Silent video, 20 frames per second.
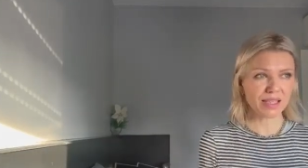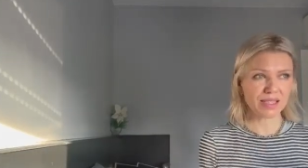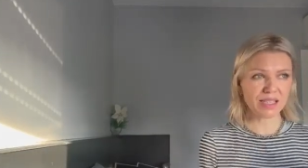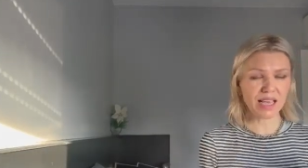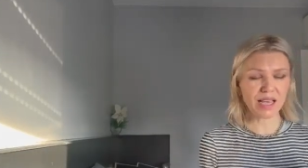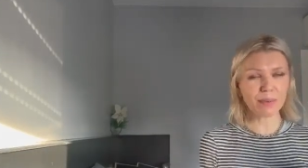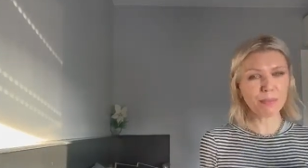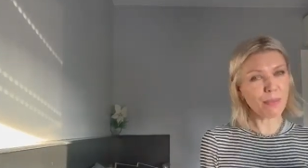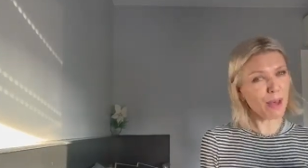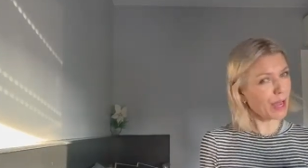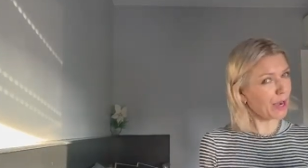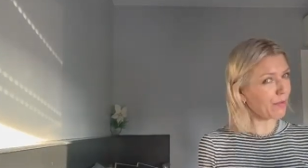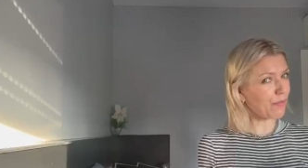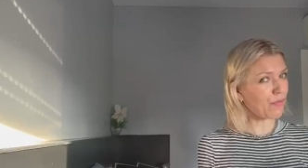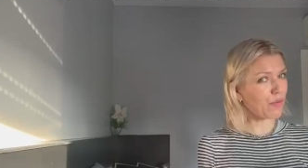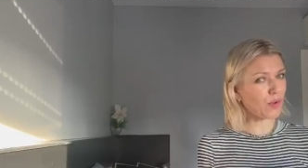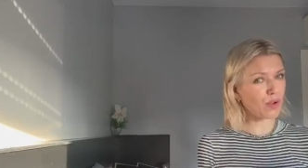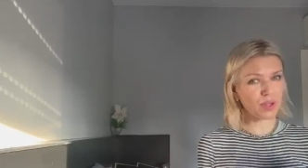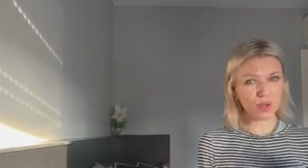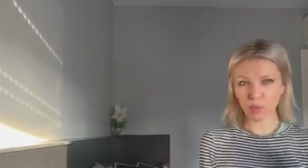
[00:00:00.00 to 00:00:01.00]
like better
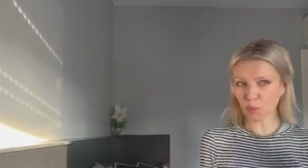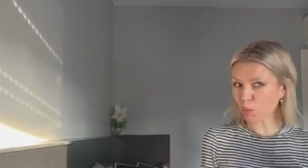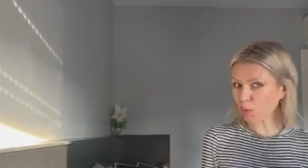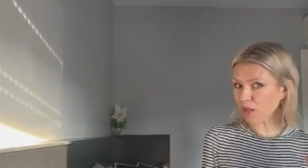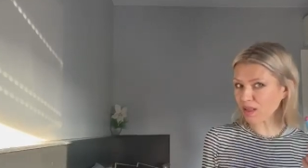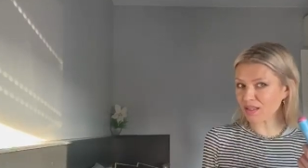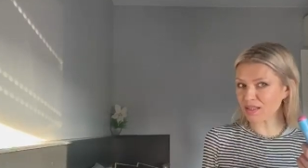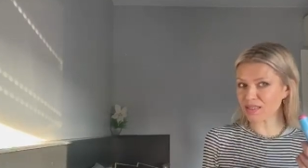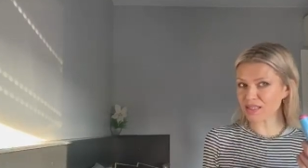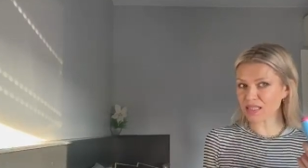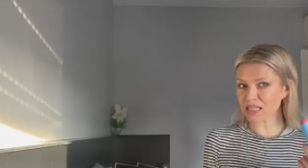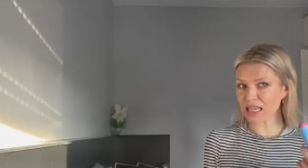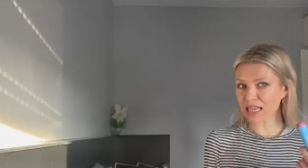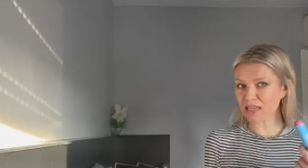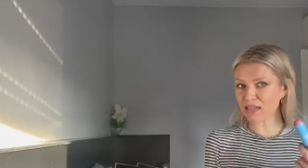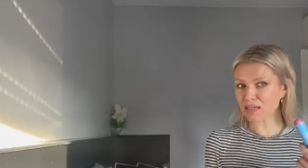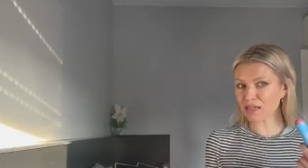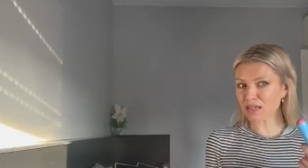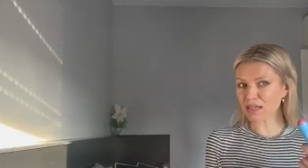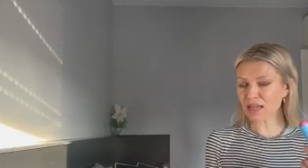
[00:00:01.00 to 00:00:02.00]
for the oily
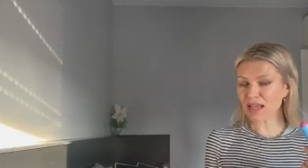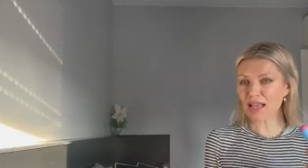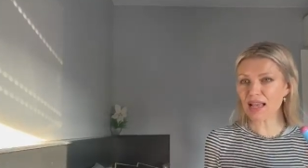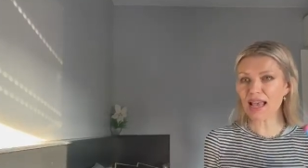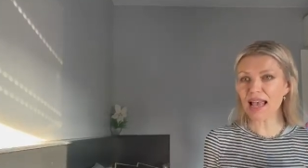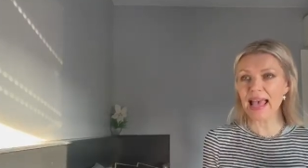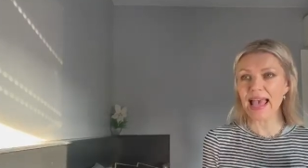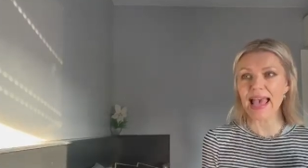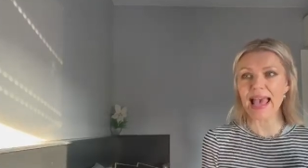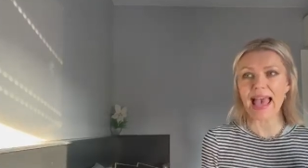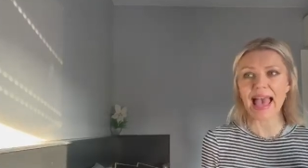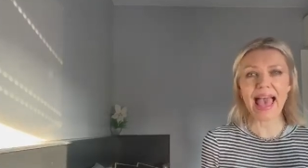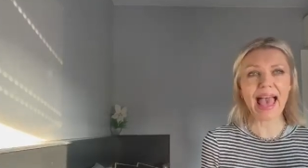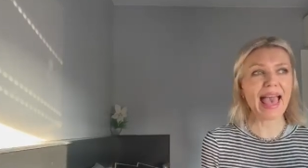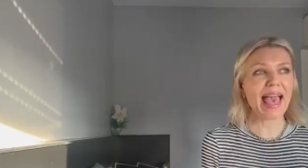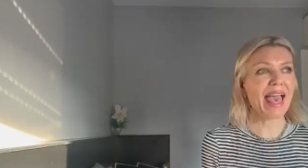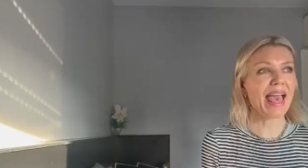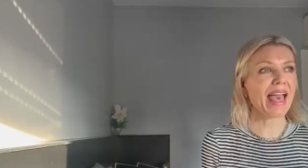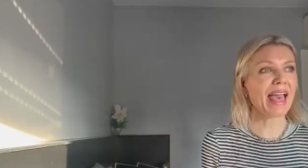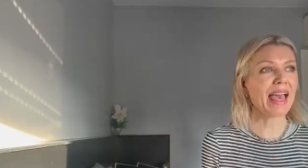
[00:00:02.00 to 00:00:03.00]
skin.
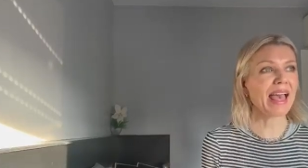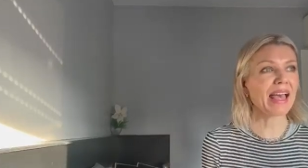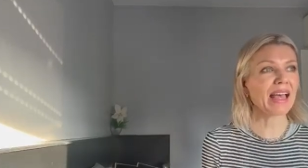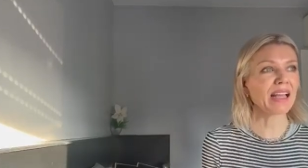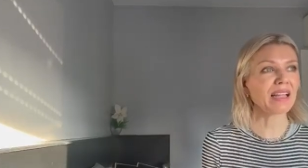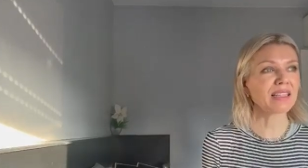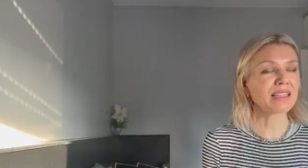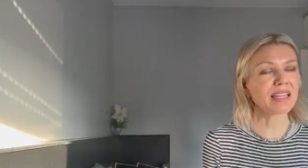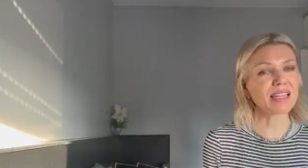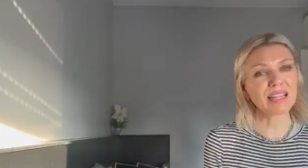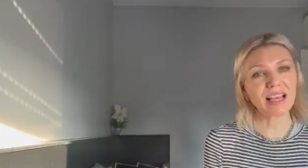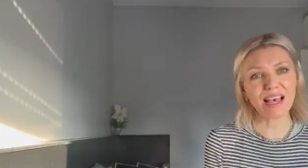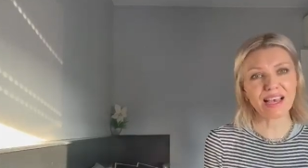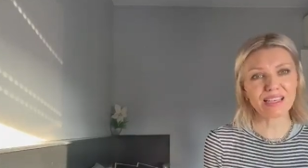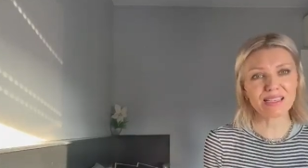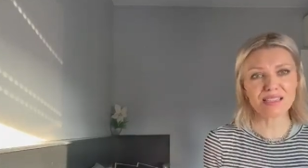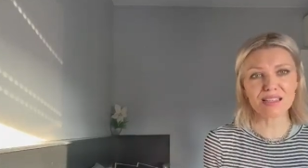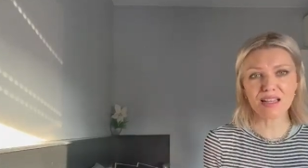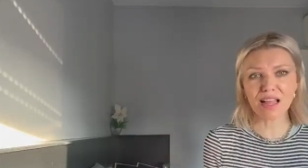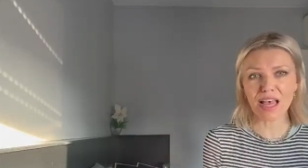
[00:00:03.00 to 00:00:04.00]
And it
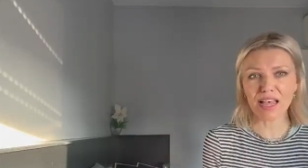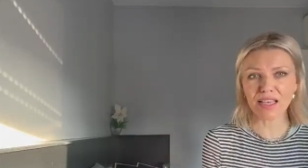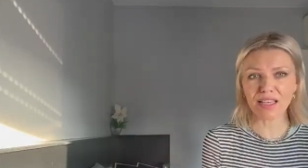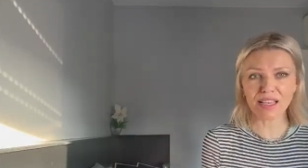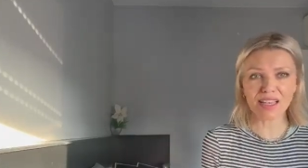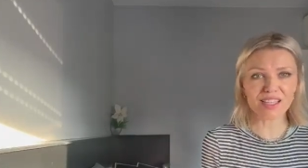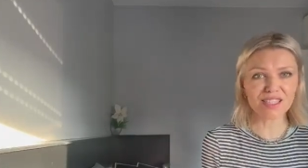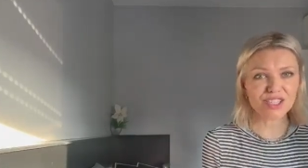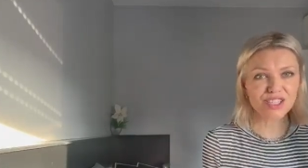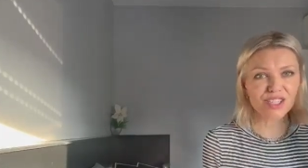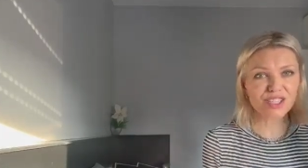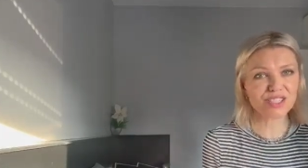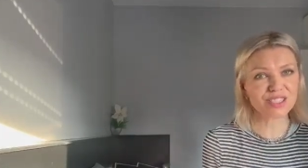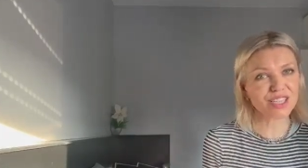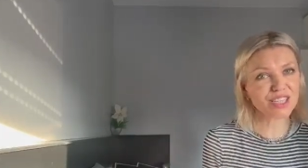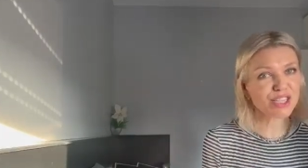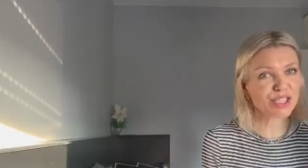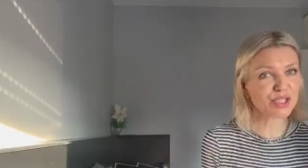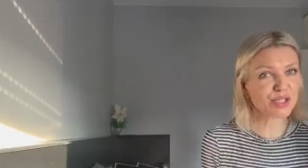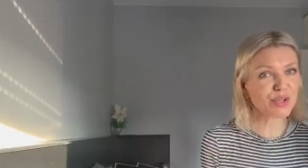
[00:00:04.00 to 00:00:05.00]
has like, it just
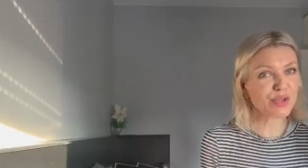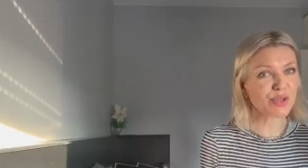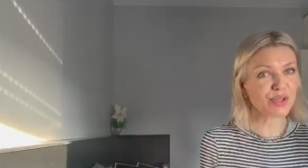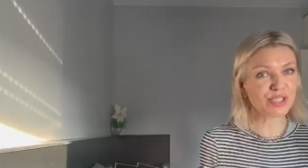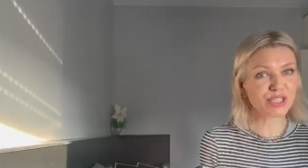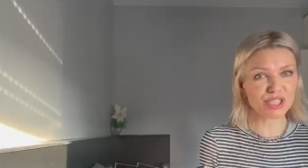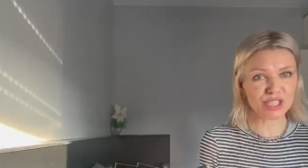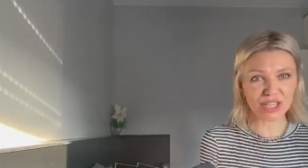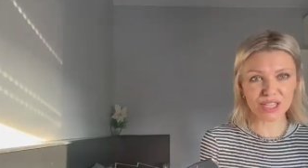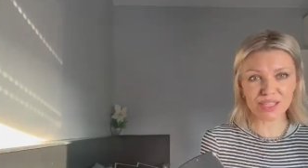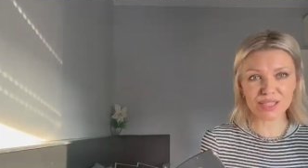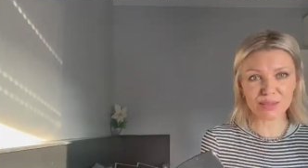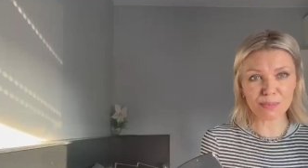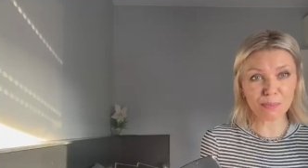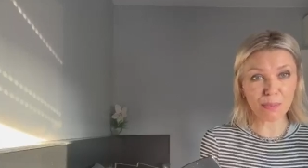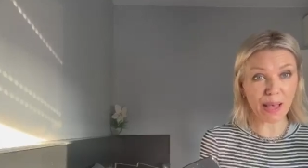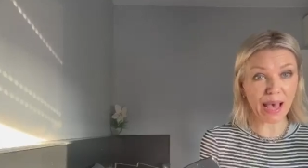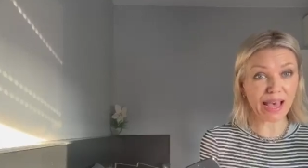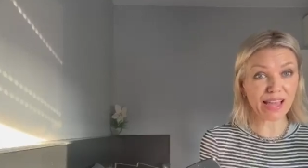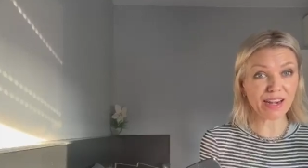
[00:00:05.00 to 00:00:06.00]
sticks to your cheeks
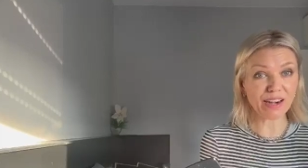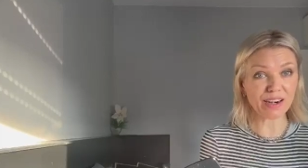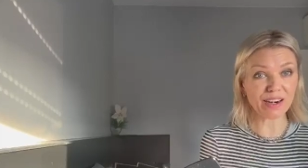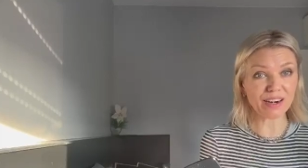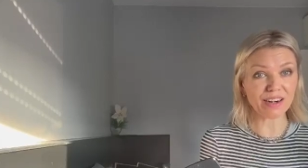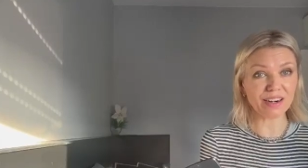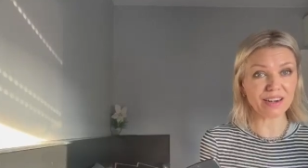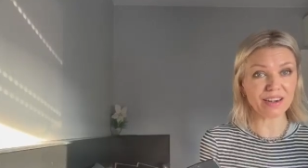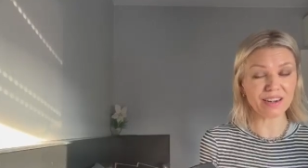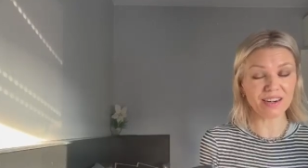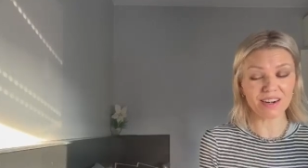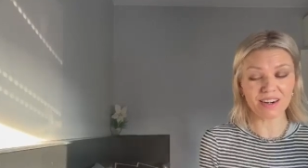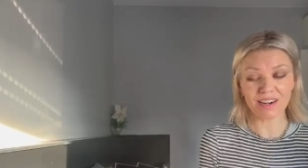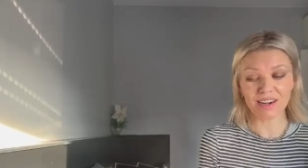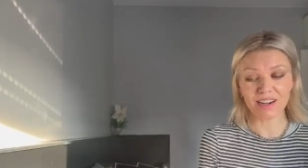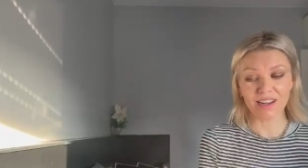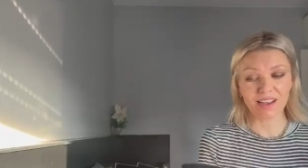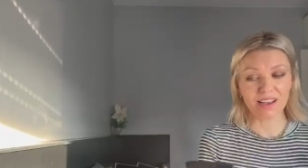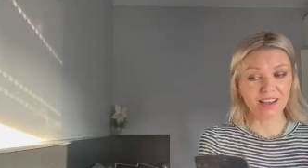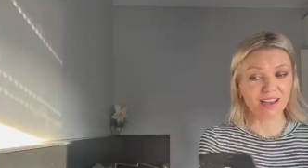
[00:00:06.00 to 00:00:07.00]
better.
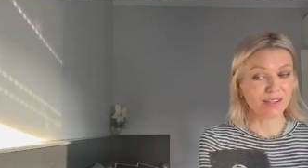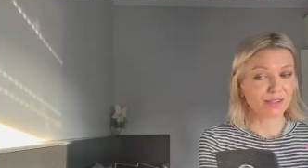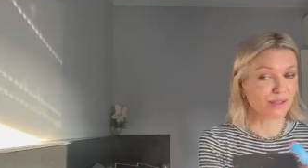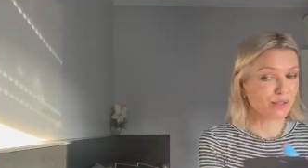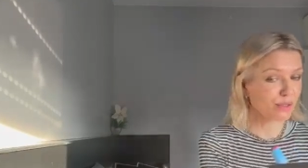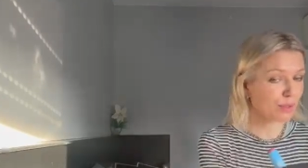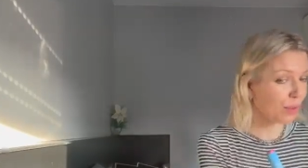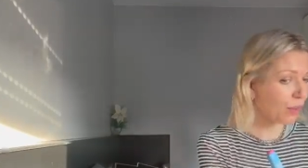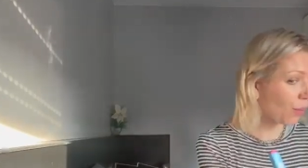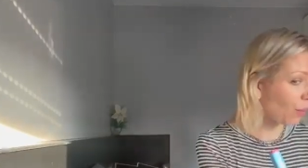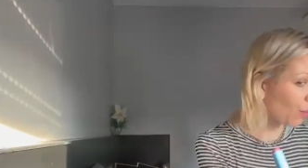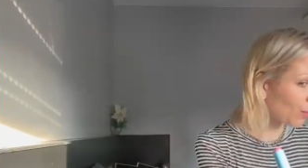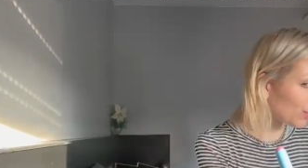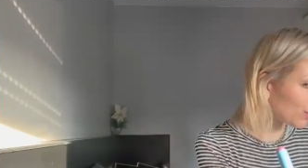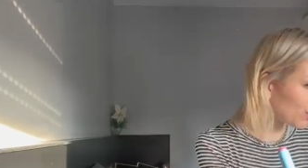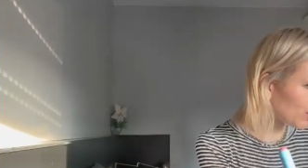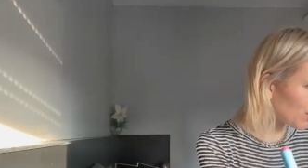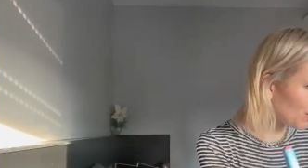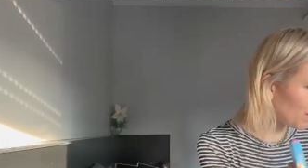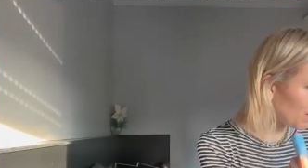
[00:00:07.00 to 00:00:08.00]
So
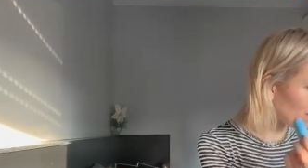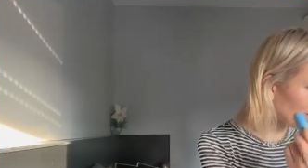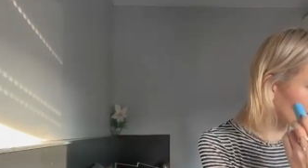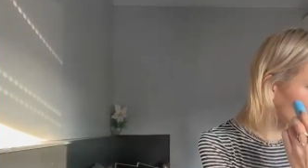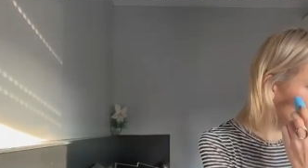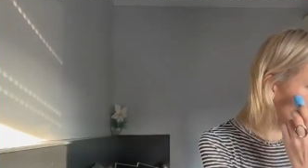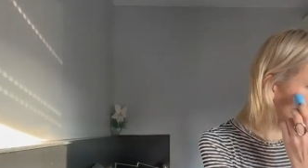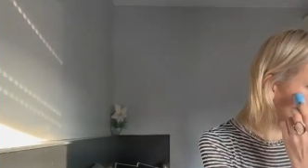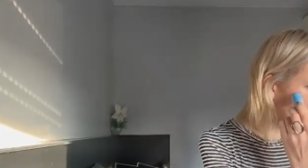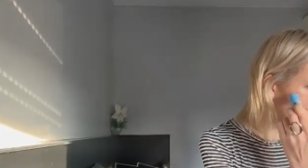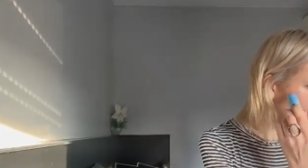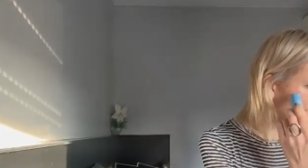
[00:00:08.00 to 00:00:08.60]
to me,